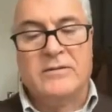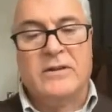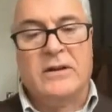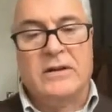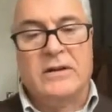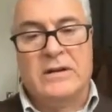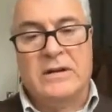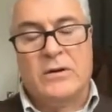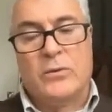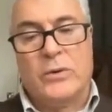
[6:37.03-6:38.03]
the
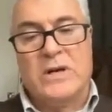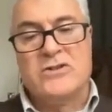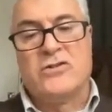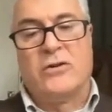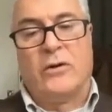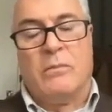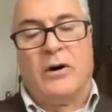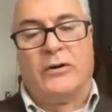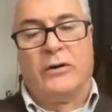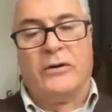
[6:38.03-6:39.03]
original
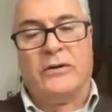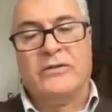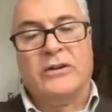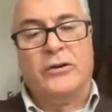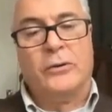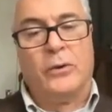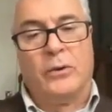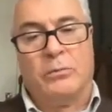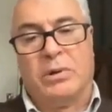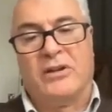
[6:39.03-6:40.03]
model, the
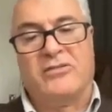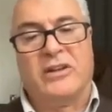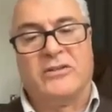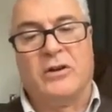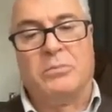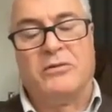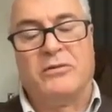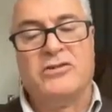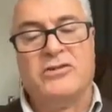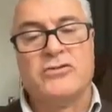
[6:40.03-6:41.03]
dual placental
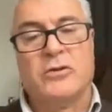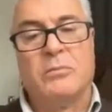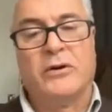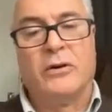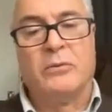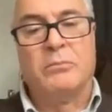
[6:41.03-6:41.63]
perfusion model